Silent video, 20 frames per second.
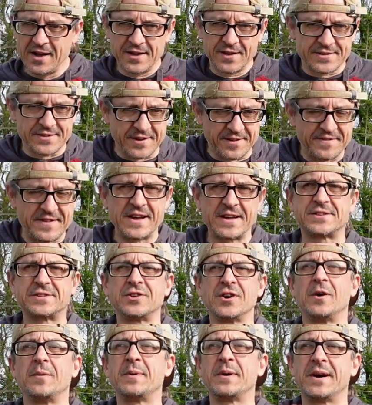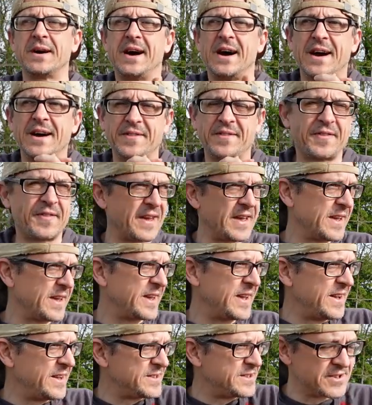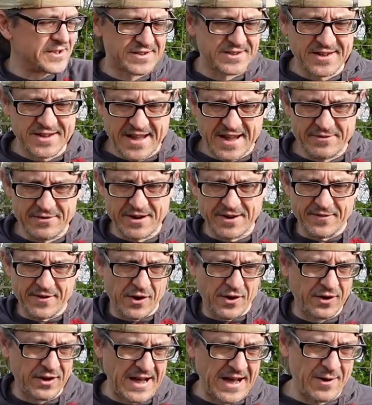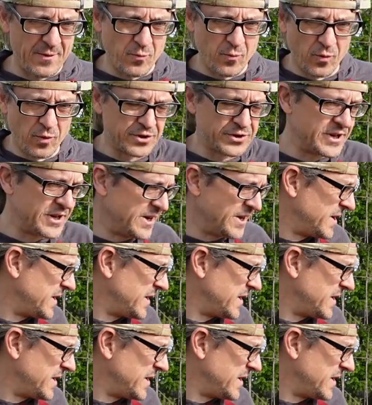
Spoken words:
So first job, I think, is just get rid of all that wood